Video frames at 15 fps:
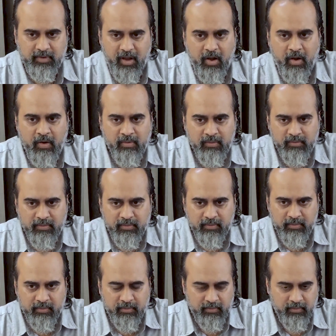Now,
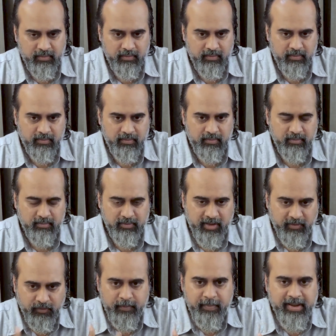
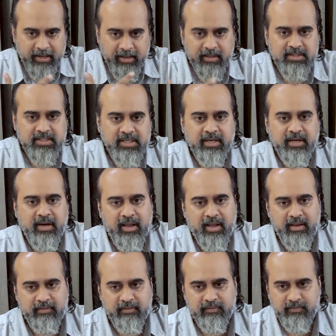there would be energy in
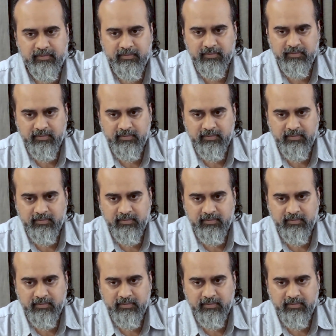life.